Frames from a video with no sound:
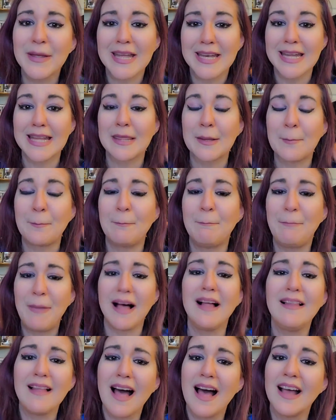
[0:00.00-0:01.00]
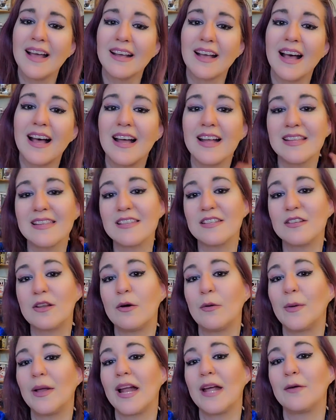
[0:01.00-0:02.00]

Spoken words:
Hitting the bell icon to know when